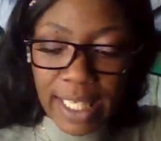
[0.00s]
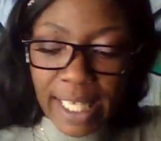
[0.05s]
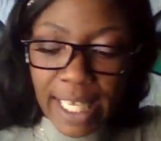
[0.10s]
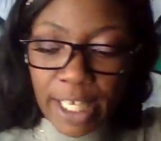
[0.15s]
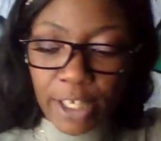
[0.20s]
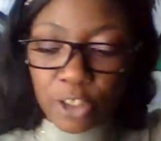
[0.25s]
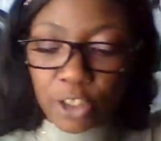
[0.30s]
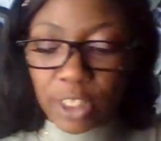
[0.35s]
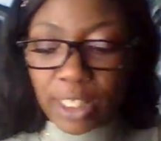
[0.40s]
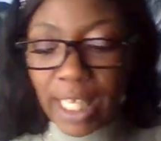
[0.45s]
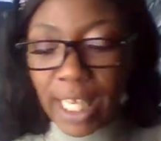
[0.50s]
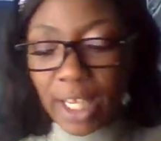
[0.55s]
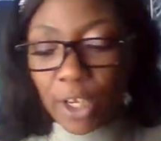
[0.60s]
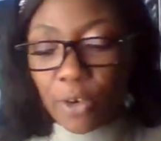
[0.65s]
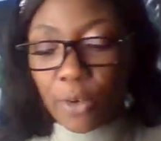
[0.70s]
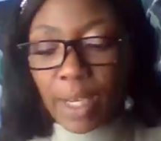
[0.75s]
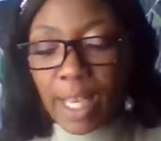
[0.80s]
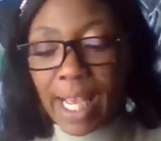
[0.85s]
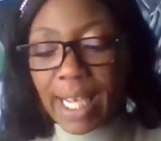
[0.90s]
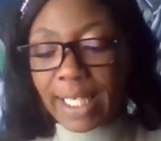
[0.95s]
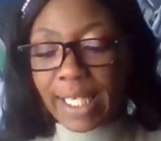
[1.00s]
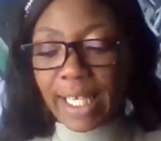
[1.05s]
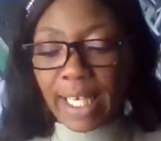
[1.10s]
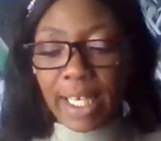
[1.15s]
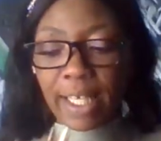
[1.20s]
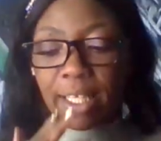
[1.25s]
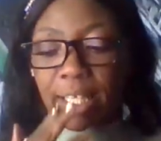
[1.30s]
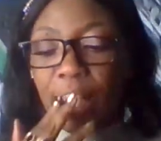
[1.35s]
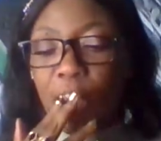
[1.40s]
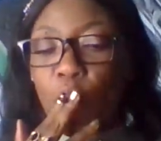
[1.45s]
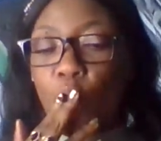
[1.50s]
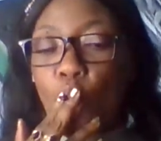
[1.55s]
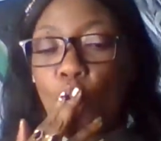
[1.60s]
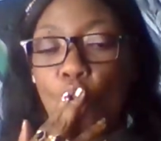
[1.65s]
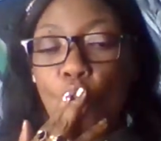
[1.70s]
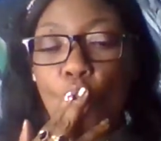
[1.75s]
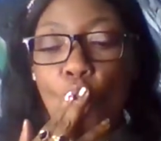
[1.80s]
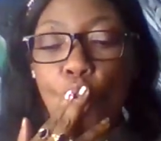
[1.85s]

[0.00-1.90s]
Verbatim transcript: this energy that creates healing